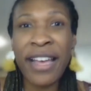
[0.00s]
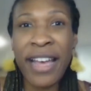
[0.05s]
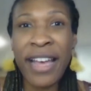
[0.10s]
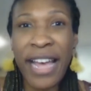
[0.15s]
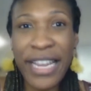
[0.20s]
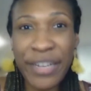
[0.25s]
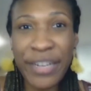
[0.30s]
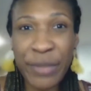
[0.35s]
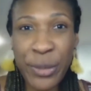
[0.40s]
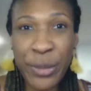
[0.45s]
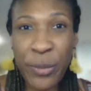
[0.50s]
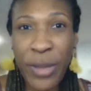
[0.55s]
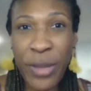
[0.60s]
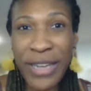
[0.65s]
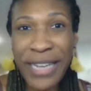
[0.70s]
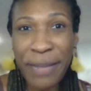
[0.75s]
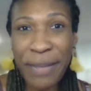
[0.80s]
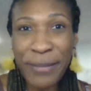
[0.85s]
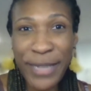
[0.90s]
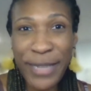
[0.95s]
Hi,
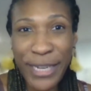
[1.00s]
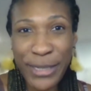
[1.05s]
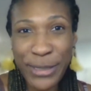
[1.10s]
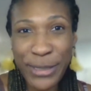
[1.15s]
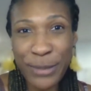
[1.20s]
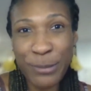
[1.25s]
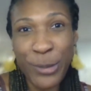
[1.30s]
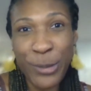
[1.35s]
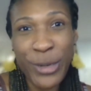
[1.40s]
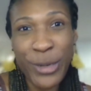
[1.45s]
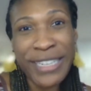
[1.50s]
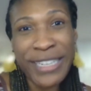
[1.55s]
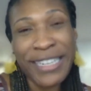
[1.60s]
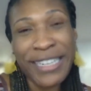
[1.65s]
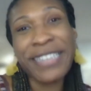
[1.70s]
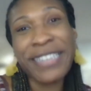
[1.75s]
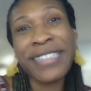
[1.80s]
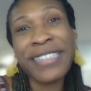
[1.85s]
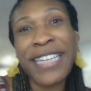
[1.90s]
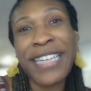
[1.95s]
everyone. I'm Candice Morgan,
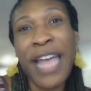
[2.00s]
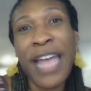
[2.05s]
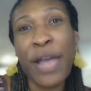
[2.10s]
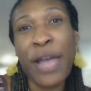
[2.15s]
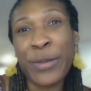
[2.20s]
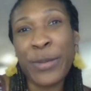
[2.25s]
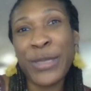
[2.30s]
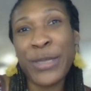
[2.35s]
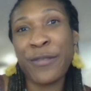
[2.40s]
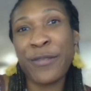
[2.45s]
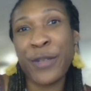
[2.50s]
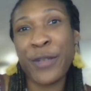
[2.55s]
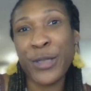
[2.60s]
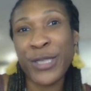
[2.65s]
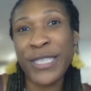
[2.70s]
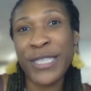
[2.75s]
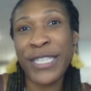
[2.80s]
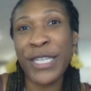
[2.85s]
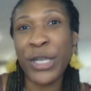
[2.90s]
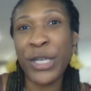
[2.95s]
and I lead equity,
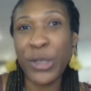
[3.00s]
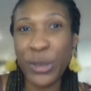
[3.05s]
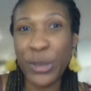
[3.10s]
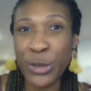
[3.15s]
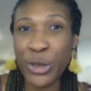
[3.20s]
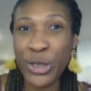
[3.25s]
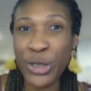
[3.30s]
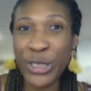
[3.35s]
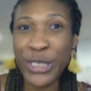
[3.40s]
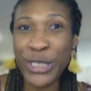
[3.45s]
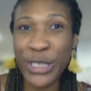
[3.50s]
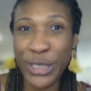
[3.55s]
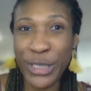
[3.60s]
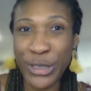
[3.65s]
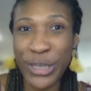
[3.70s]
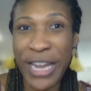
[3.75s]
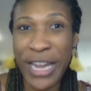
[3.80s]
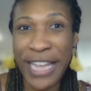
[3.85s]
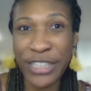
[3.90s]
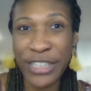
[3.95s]
diversity, and inclusion
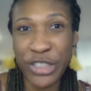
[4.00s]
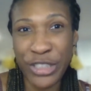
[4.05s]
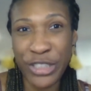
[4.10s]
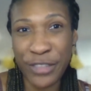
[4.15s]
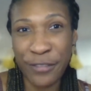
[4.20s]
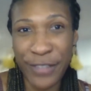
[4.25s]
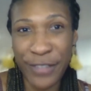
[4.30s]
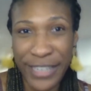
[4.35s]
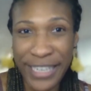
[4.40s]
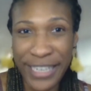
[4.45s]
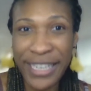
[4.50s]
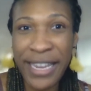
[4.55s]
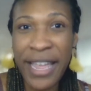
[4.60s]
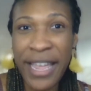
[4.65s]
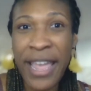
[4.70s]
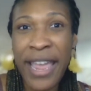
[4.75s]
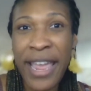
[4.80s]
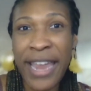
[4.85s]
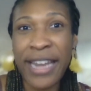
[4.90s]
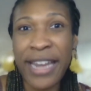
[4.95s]
here at GV.
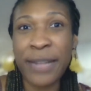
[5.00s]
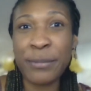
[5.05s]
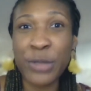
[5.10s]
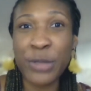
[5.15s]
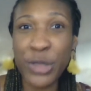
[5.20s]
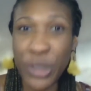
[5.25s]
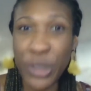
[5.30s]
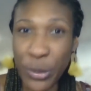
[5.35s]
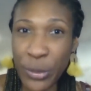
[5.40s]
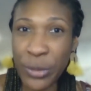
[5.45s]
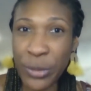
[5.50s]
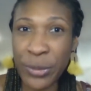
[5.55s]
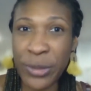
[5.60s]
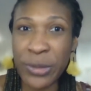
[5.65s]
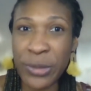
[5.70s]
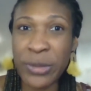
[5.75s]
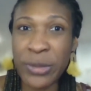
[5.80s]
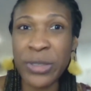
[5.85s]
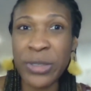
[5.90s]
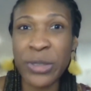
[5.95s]
And I'm so
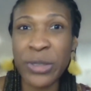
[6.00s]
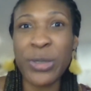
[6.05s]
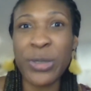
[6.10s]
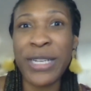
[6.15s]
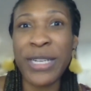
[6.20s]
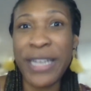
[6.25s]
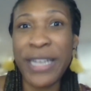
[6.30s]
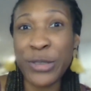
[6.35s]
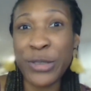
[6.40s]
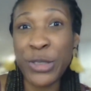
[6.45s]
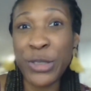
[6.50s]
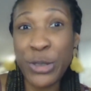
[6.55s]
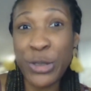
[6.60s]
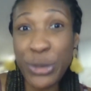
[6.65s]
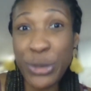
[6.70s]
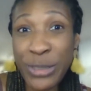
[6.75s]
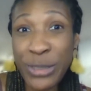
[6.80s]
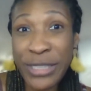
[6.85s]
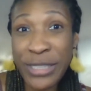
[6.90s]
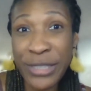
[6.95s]
thrilled to announce a
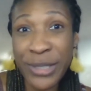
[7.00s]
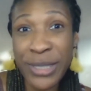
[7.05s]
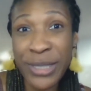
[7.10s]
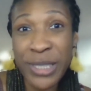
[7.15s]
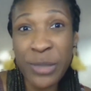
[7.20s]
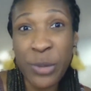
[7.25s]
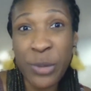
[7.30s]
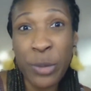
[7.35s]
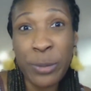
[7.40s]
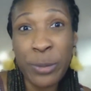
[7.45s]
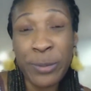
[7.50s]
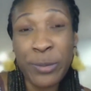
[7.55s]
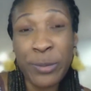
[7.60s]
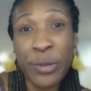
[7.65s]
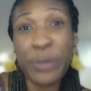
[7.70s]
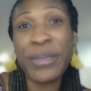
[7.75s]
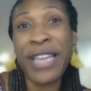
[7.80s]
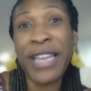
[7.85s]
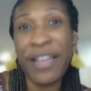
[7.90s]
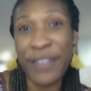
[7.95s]
new series where
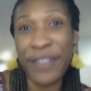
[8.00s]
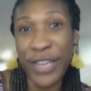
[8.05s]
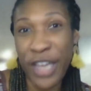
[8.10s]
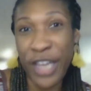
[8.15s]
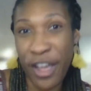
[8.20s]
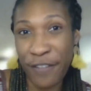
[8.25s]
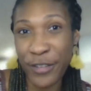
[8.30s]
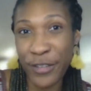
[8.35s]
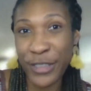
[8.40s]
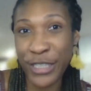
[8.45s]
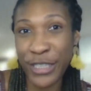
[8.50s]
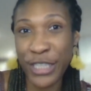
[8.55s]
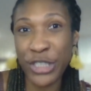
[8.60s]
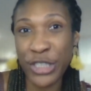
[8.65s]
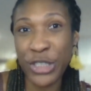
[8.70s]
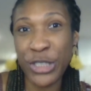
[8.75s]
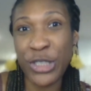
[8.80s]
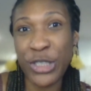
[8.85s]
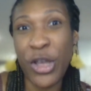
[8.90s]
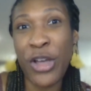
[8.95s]
we'll be having
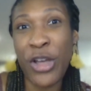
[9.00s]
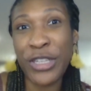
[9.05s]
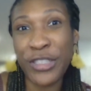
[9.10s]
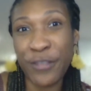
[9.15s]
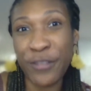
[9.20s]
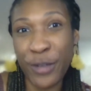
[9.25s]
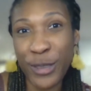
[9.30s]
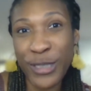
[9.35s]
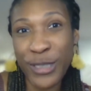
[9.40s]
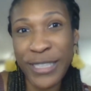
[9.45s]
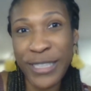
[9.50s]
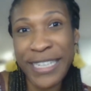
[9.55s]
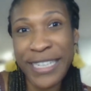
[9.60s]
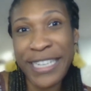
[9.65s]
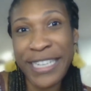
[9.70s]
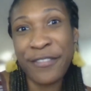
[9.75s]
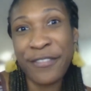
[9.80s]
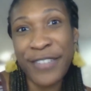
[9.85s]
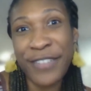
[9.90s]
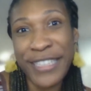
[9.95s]
conversations on
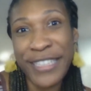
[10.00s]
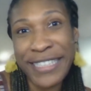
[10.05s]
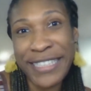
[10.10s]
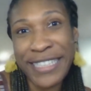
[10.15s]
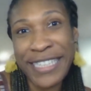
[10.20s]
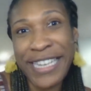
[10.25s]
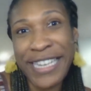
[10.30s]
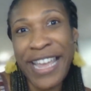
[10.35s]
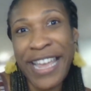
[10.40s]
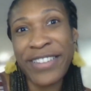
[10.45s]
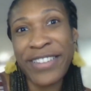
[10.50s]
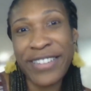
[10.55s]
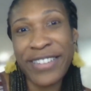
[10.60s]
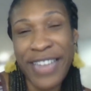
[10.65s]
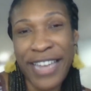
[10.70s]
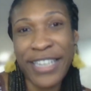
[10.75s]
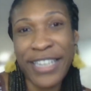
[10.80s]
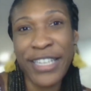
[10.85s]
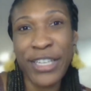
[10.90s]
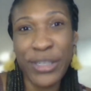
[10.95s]
diversity in VC and the
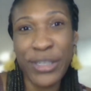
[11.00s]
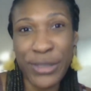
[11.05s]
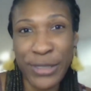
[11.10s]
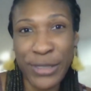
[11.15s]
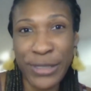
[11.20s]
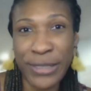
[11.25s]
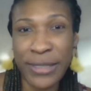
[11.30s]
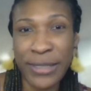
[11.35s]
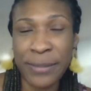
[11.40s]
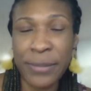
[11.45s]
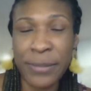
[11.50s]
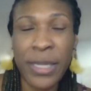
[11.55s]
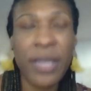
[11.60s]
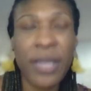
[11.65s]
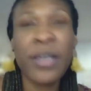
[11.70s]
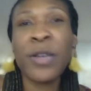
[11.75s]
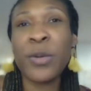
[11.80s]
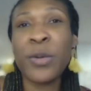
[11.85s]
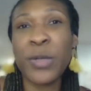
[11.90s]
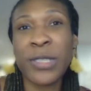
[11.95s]
tech ecosystem,
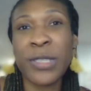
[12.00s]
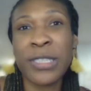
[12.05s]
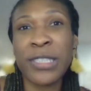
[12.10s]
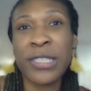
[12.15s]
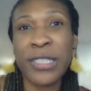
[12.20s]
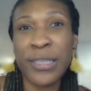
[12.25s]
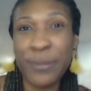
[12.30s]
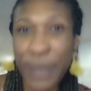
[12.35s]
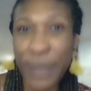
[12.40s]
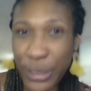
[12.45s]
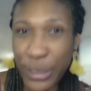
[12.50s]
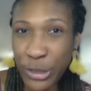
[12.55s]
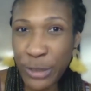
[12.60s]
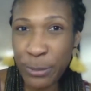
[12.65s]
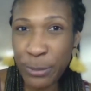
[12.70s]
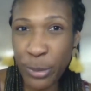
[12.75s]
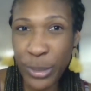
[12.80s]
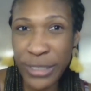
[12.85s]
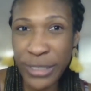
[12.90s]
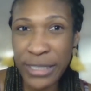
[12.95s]
which is
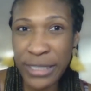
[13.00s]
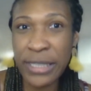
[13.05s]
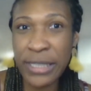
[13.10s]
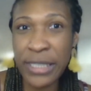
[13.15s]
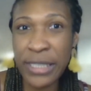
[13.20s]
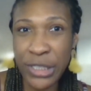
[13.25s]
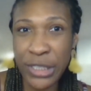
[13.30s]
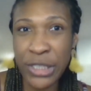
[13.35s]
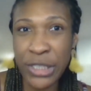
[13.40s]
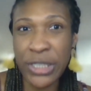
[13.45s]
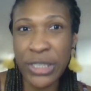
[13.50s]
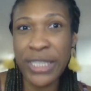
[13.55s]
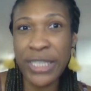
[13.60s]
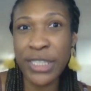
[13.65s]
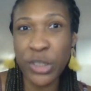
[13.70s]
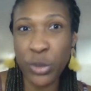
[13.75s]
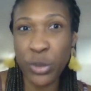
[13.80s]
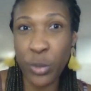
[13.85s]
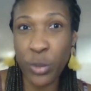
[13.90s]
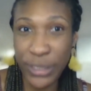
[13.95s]
especially poignant this year
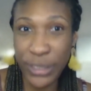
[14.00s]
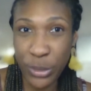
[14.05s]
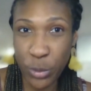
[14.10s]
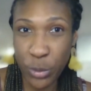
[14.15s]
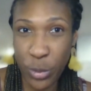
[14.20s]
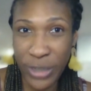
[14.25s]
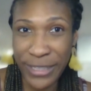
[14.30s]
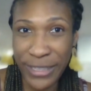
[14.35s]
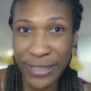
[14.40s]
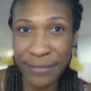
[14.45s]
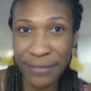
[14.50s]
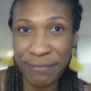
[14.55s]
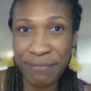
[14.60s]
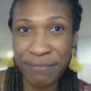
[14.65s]
in 2020.